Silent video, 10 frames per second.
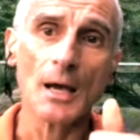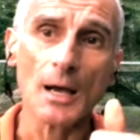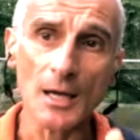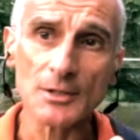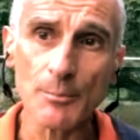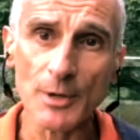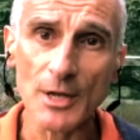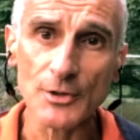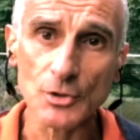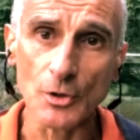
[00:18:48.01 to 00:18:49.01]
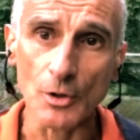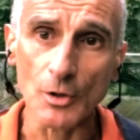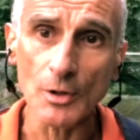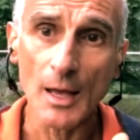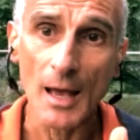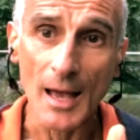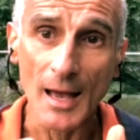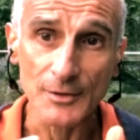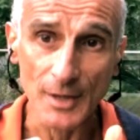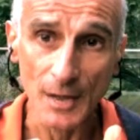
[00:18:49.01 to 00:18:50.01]
hardly breathe at all,
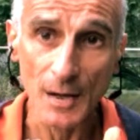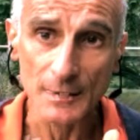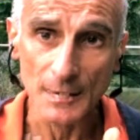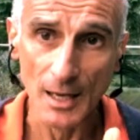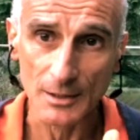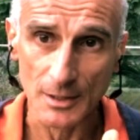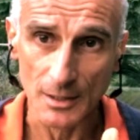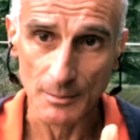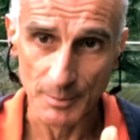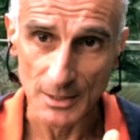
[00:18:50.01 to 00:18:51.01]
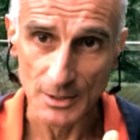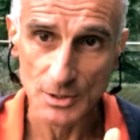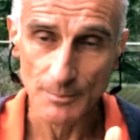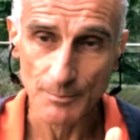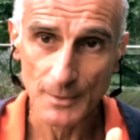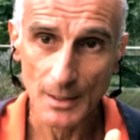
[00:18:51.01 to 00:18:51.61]
and their heart hardly beats.